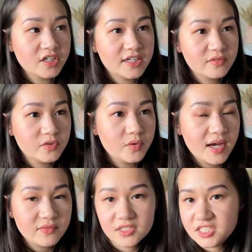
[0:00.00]
If you
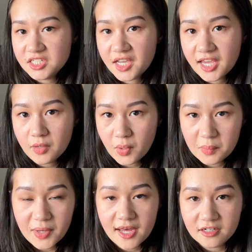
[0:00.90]
have a DK weight
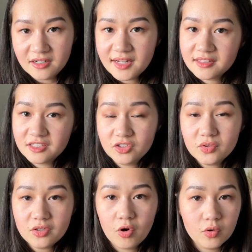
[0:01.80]
pattern, I think you
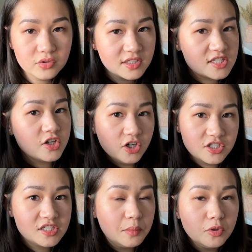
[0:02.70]
could hold this yarn
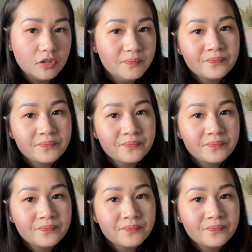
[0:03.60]
double